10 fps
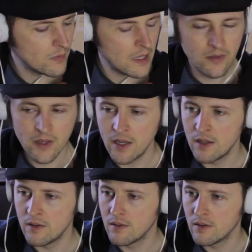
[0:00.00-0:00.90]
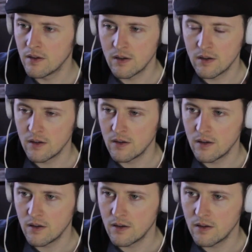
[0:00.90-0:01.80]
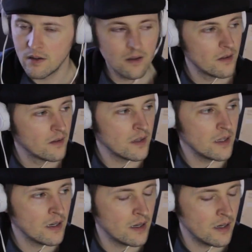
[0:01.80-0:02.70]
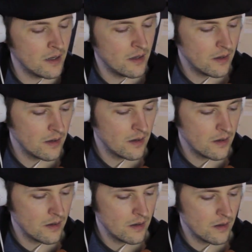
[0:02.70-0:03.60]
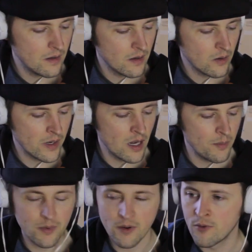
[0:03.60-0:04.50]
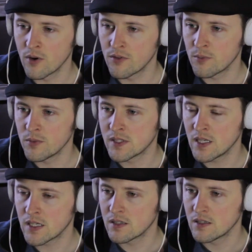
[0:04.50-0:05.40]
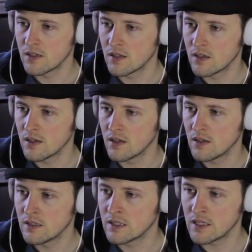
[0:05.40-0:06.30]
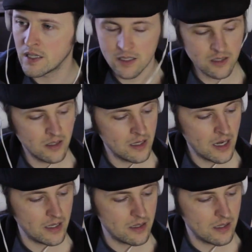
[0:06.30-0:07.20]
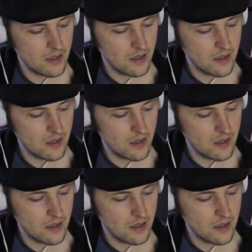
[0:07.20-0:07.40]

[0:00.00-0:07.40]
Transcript: And then the going up a 4th from the 6th is going to get us to the 9th.